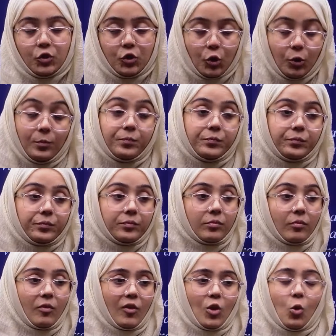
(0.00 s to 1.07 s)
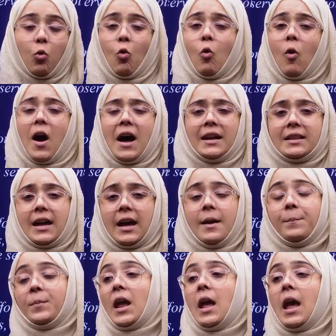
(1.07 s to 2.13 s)
So, who are the
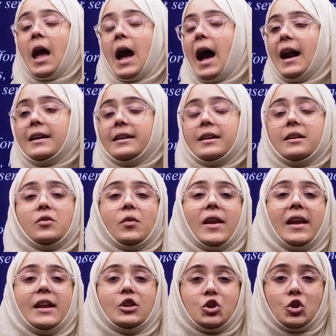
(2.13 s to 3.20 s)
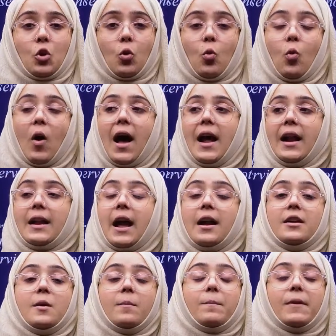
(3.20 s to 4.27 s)
underreached, who are
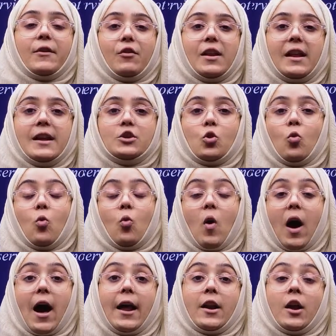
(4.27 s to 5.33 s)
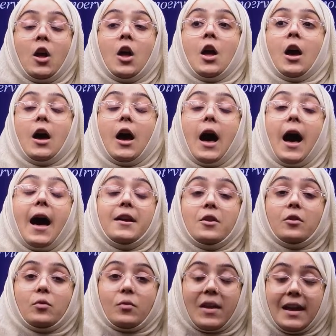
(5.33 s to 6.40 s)
underprivileged, who are
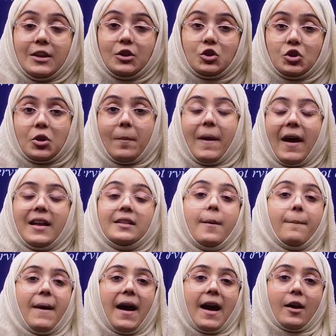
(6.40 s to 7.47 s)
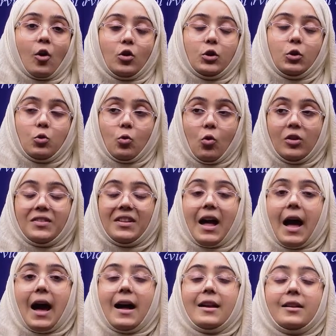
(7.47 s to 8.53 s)
unreached by the bank, those
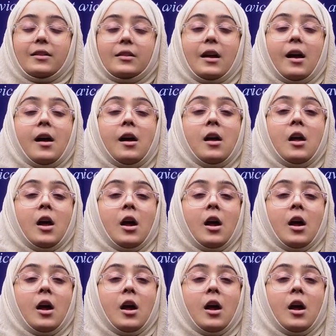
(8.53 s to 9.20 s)
are the